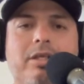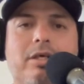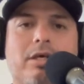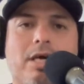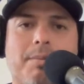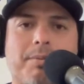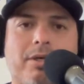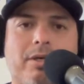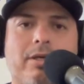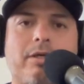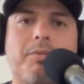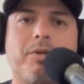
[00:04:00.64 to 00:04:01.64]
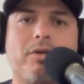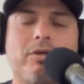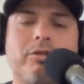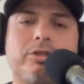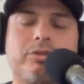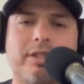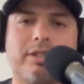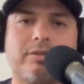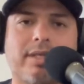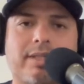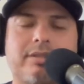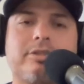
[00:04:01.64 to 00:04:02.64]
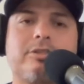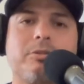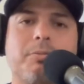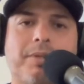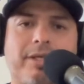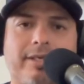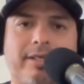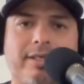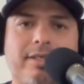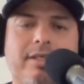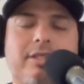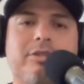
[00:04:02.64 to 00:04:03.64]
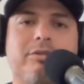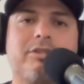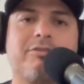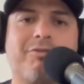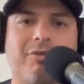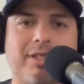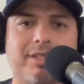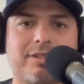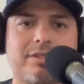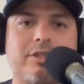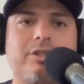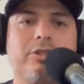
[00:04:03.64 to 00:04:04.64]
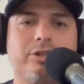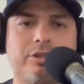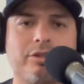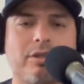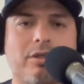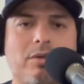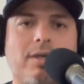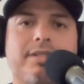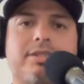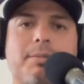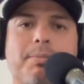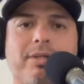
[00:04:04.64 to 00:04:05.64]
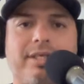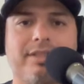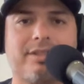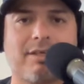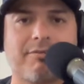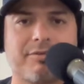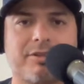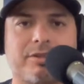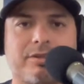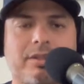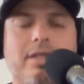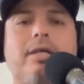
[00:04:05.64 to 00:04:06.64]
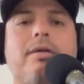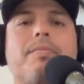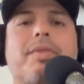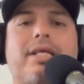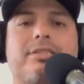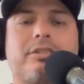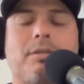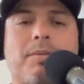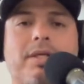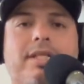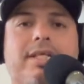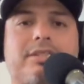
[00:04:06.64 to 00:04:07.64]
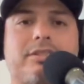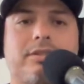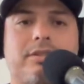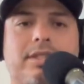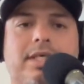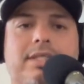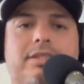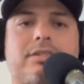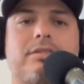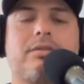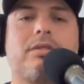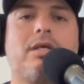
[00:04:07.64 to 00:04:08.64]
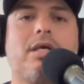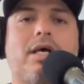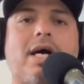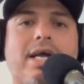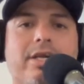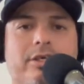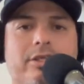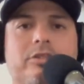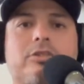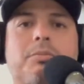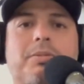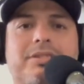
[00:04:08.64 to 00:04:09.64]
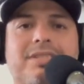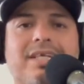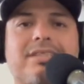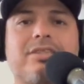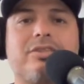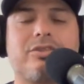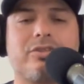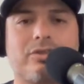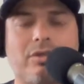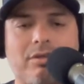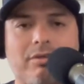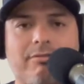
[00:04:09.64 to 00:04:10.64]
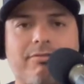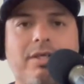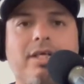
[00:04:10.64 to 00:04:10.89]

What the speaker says: the cop car in the middle of the train tracks is stupidity to its fullest. You should know, as a police officer, as somebody that is hired to protect and serve,